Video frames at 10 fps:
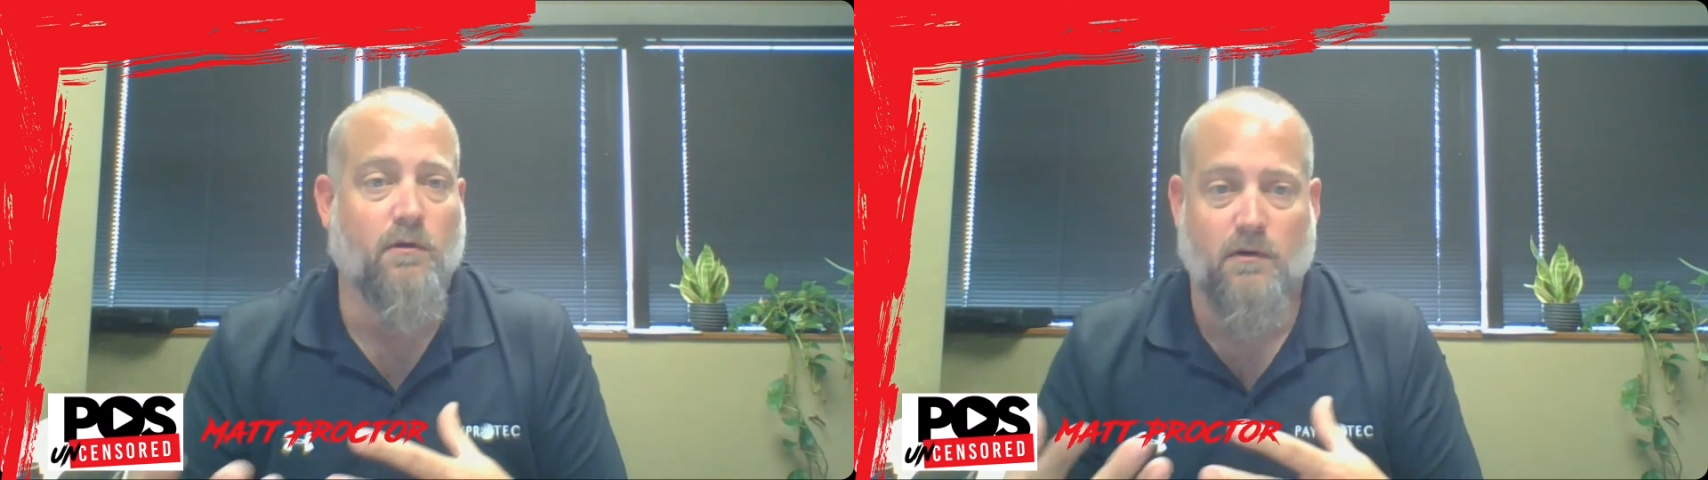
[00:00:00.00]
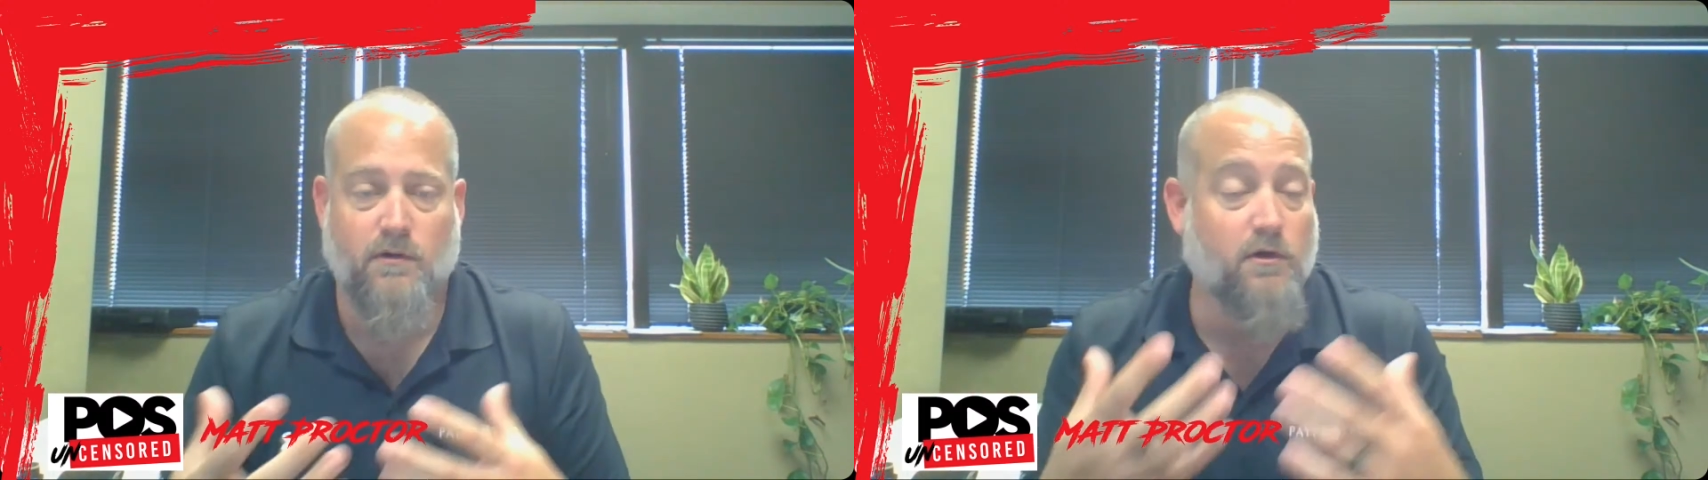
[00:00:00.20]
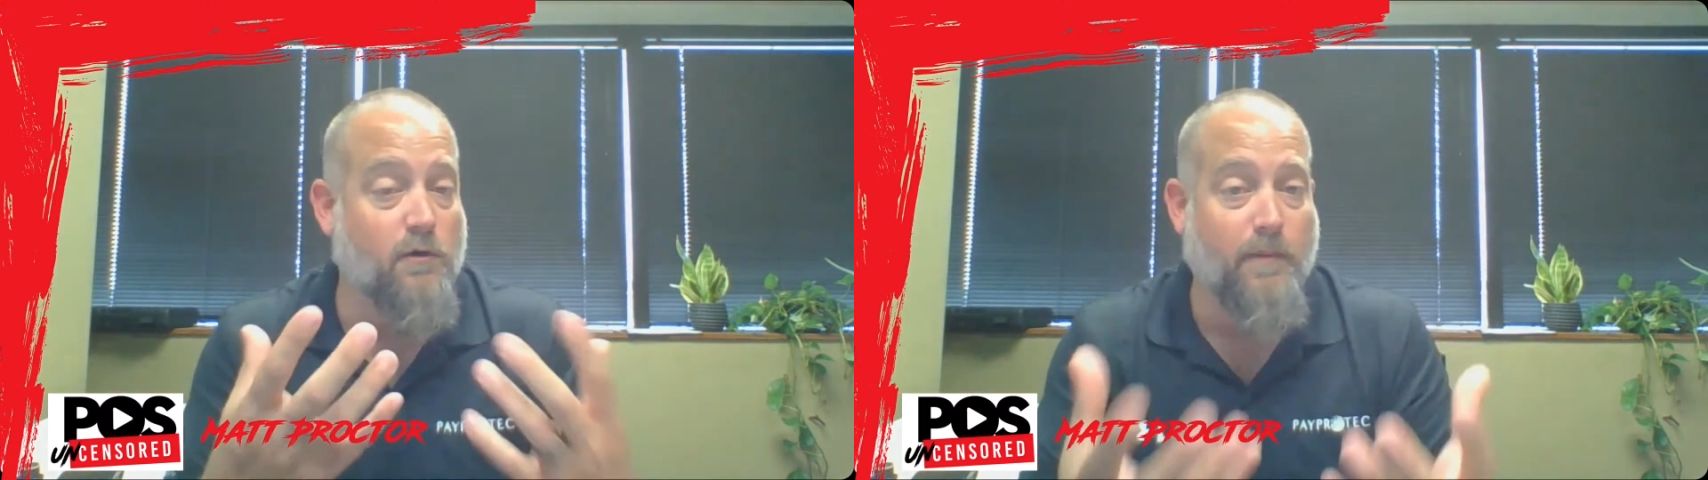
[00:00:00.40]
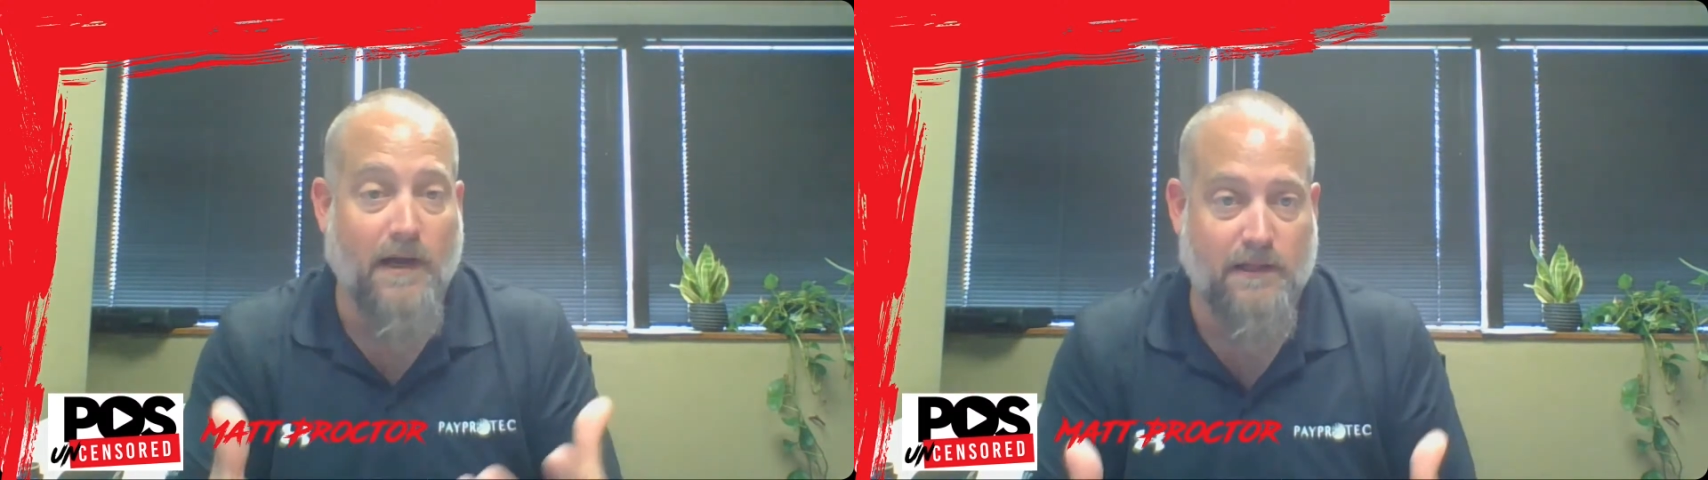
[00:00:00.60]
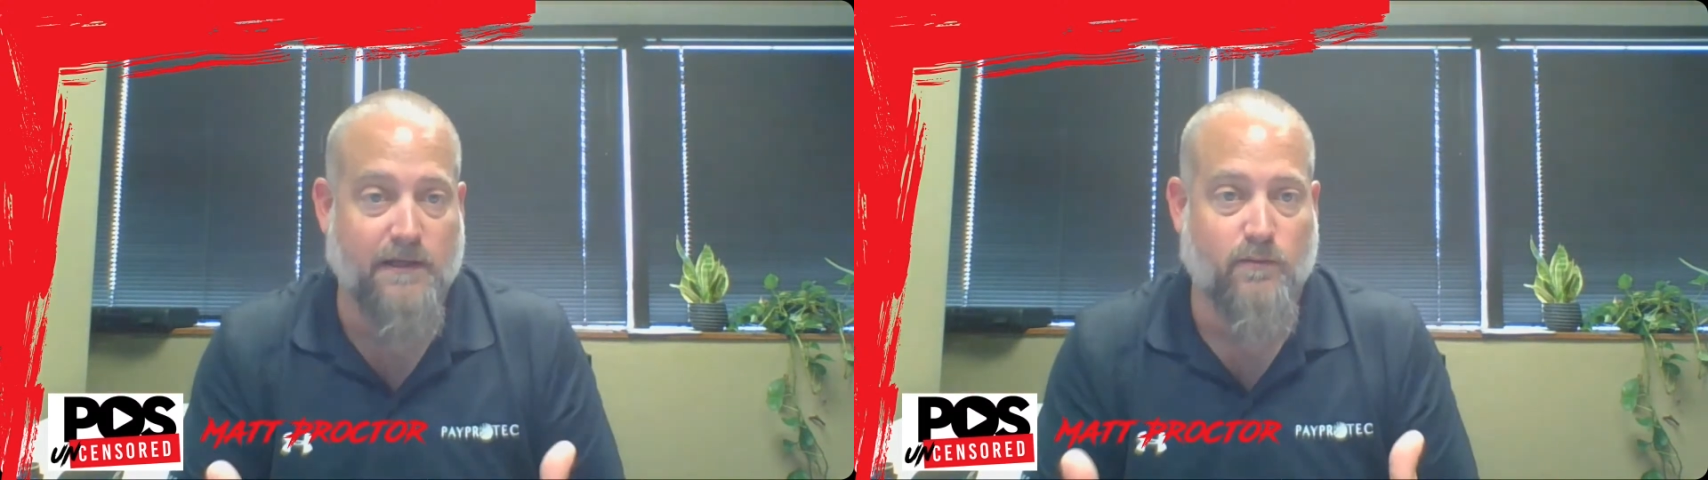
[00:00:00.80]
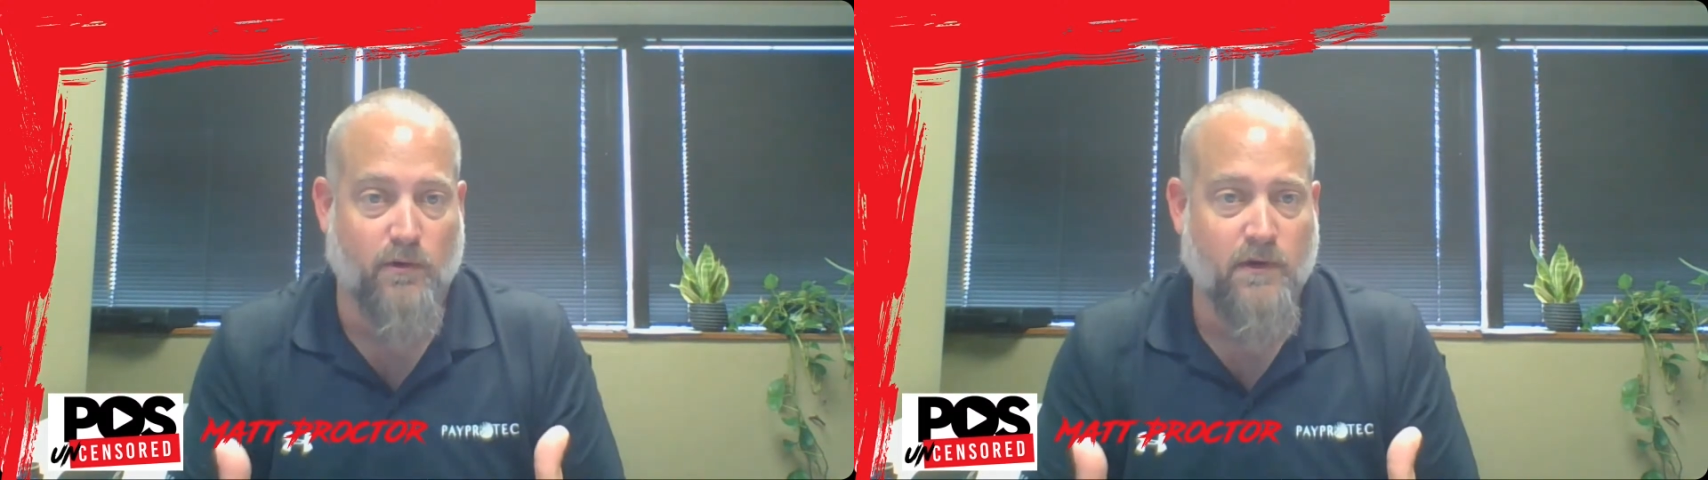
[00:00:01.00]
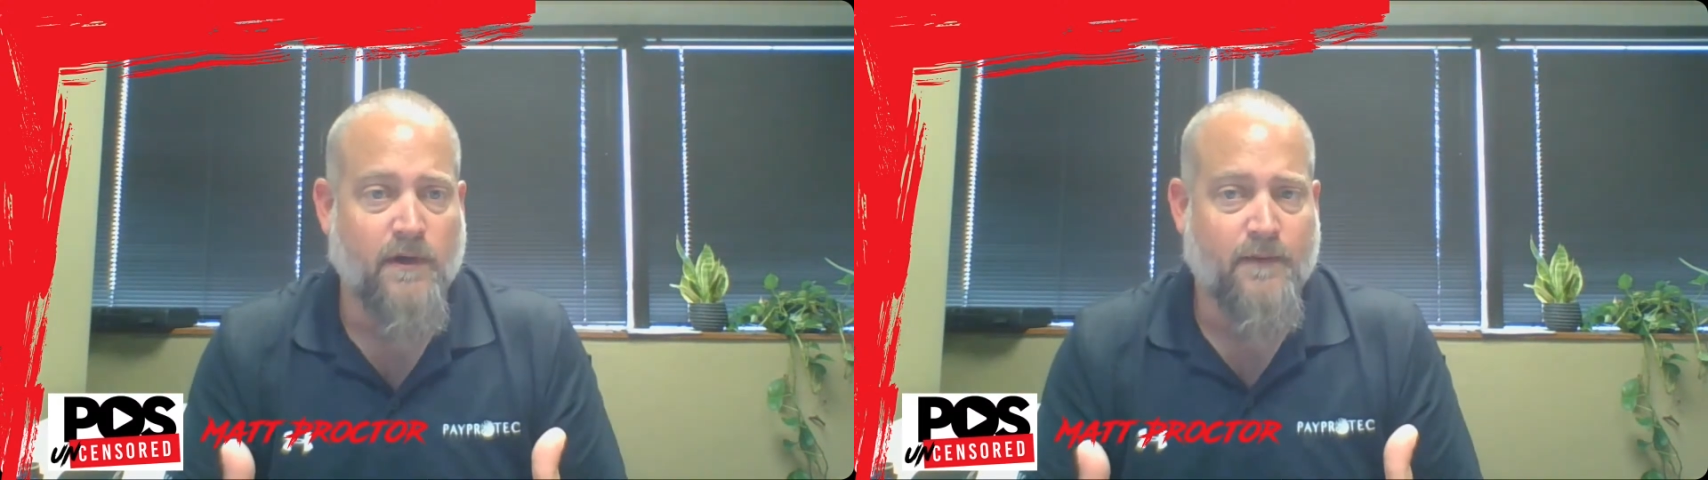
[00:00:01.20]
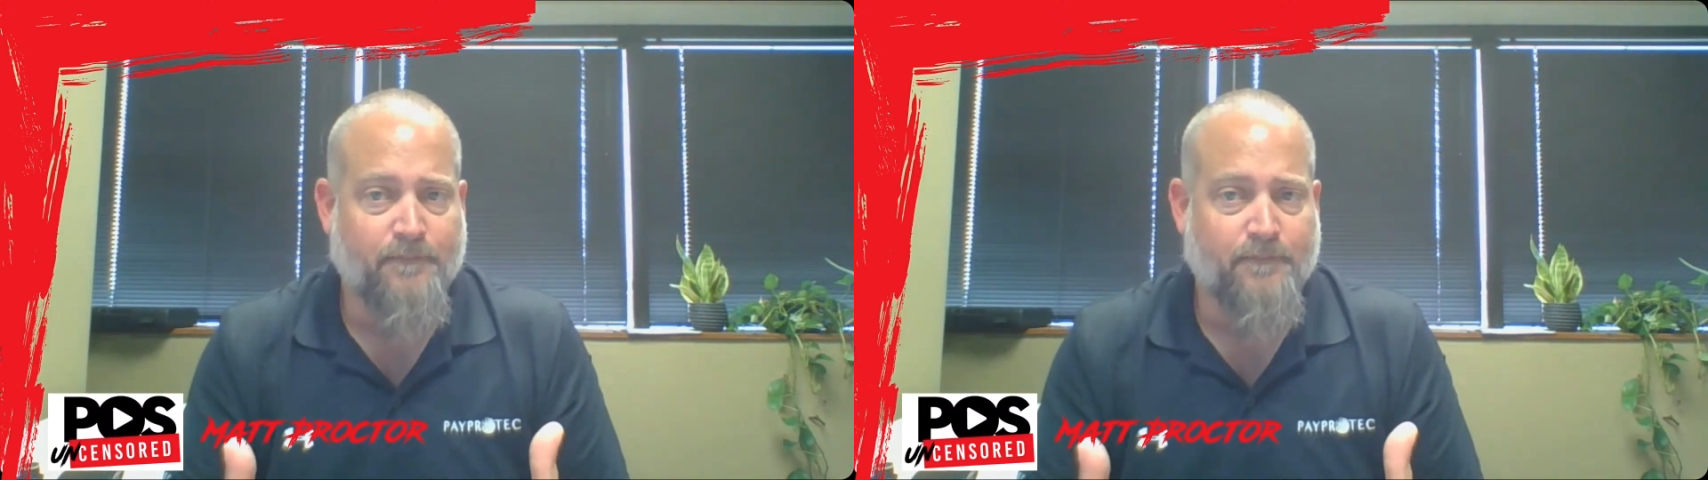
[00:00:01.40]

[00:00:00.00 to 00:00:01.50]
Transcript: or you're bilingual,